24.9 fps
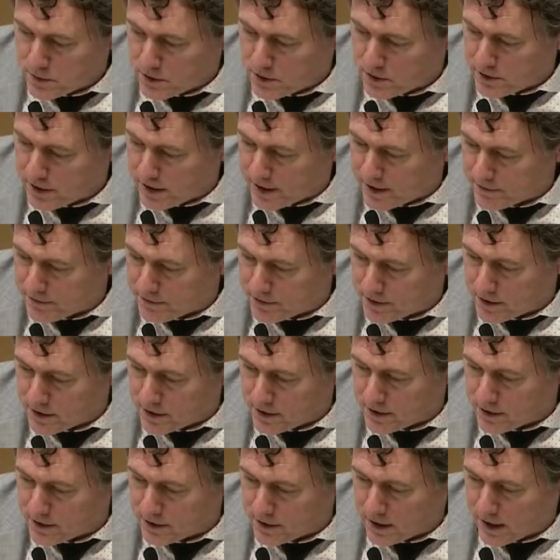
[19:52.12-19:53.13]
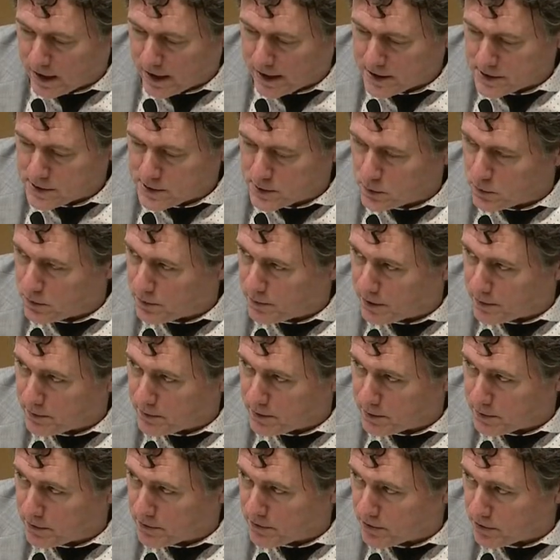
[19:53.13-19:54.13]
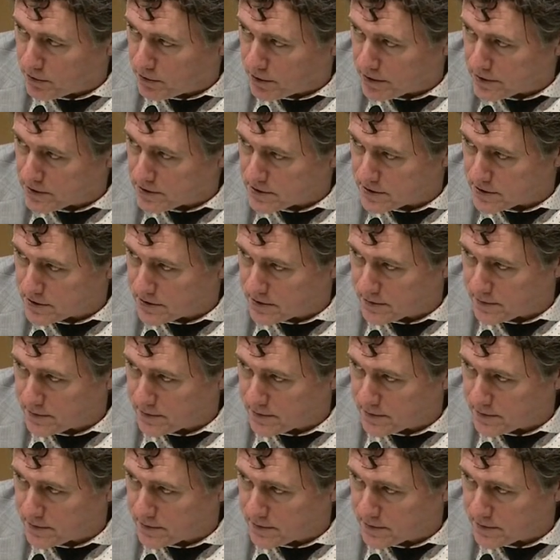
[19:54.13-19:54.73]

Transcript: we all have the A2 amendment before us?